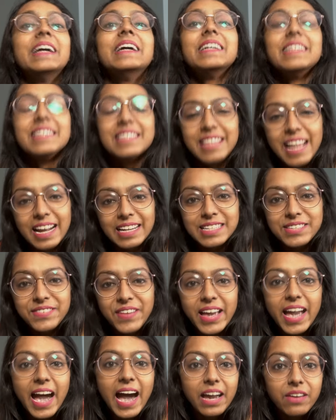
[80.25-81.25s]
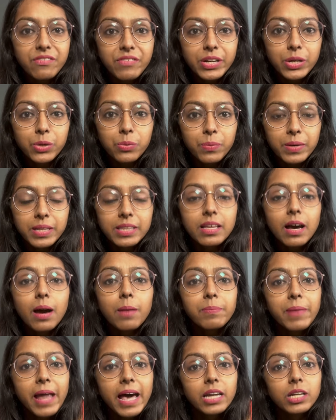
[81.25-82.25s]
So that is why I went with a
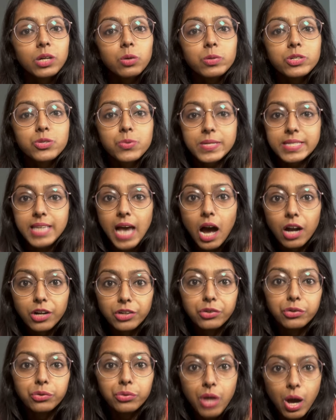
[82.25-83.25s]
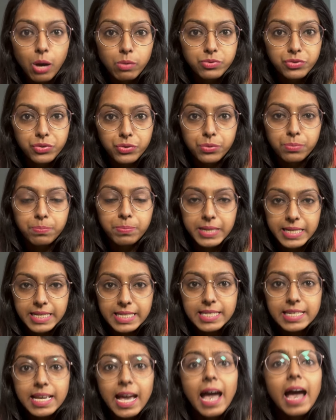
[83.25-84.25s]
planner which was under 1000 rupees.